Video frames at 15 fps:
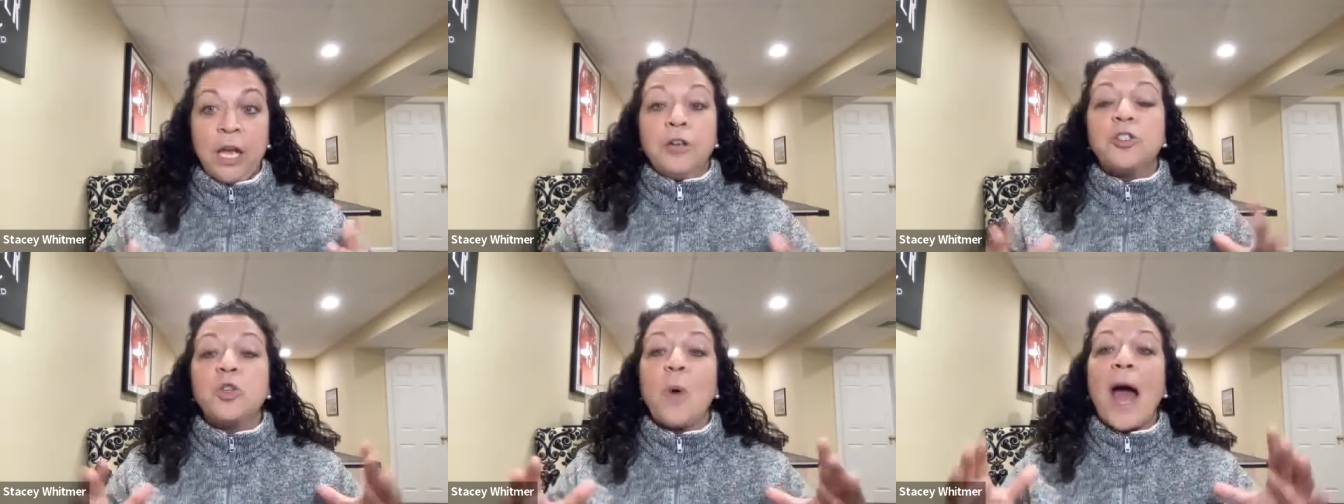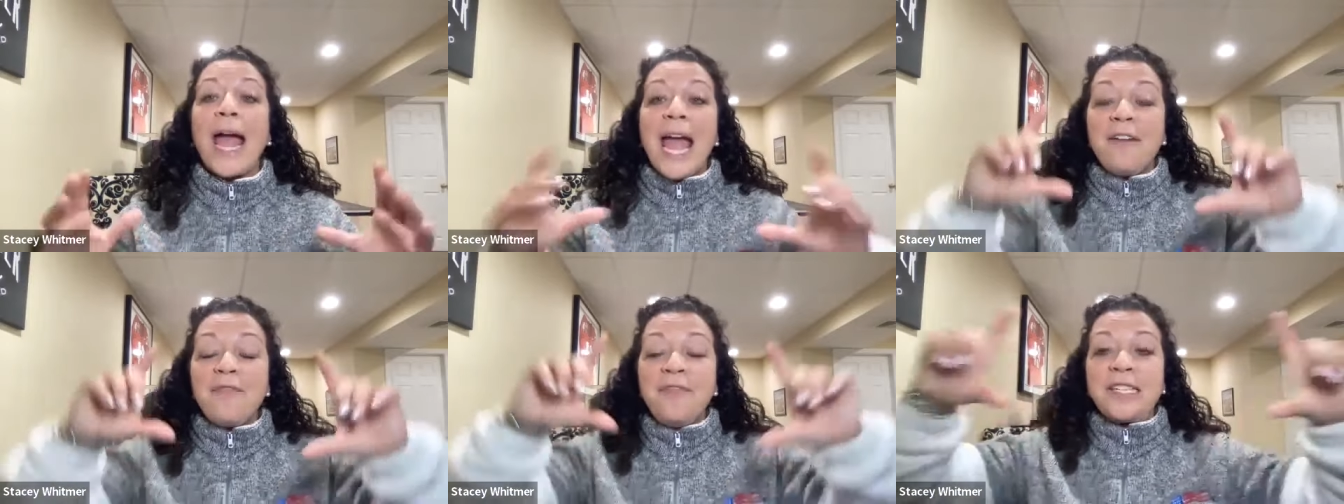So I
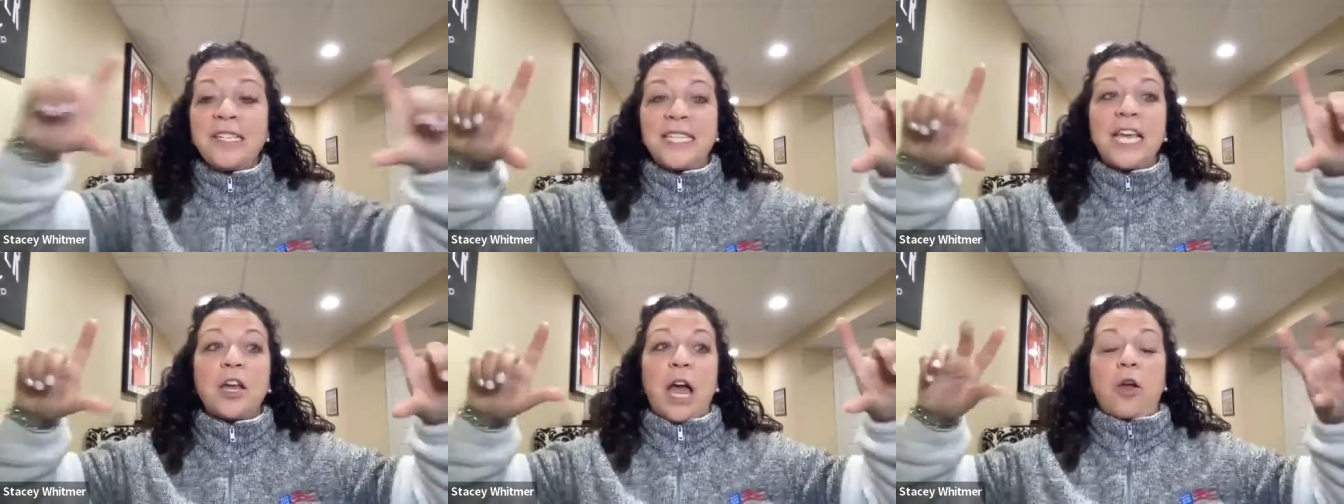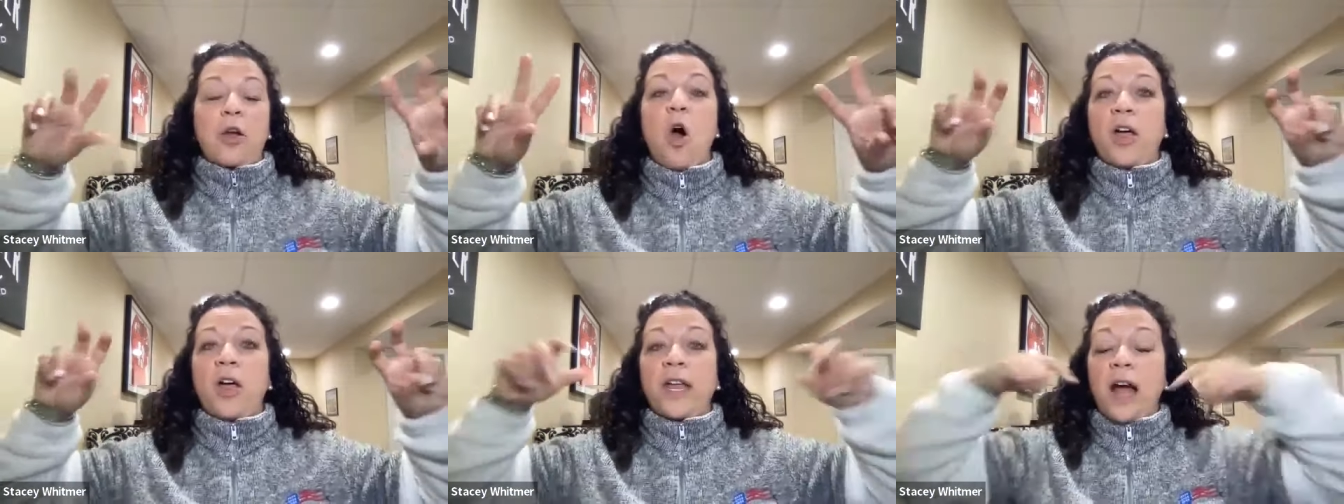have this thing I
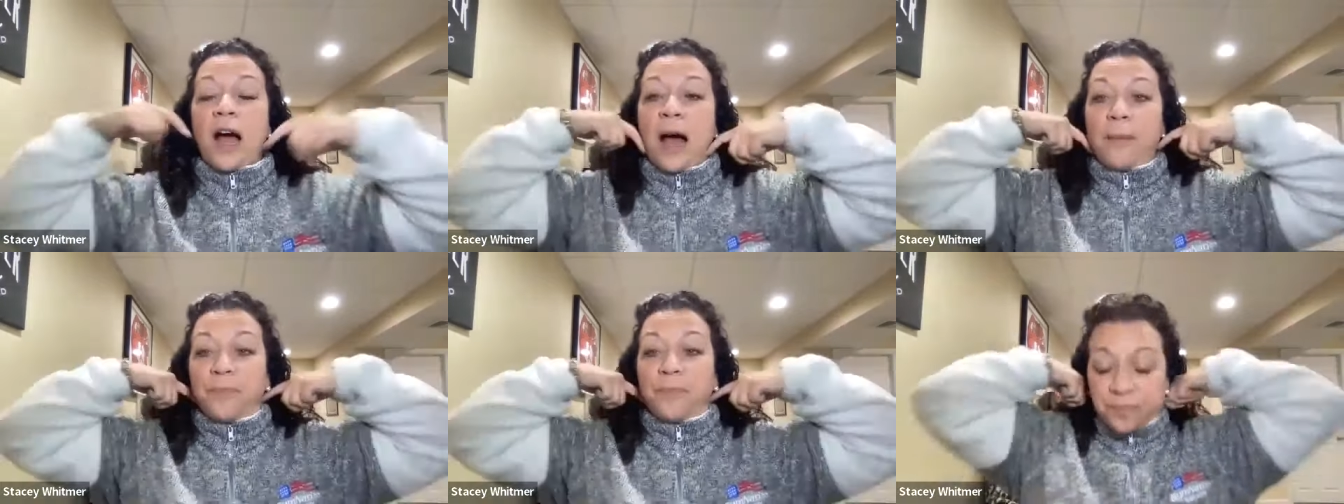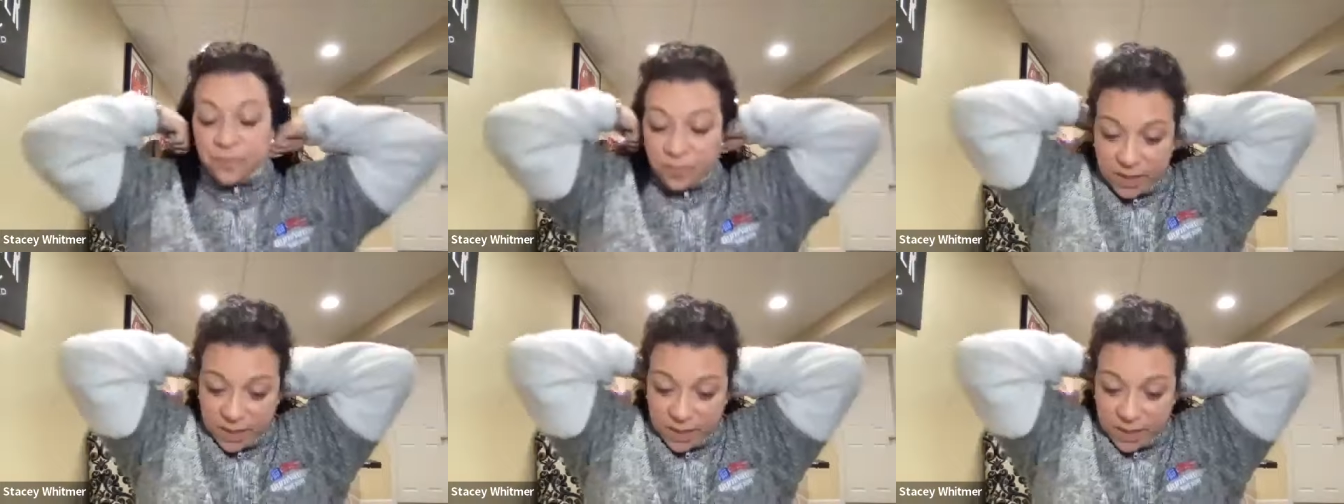call it um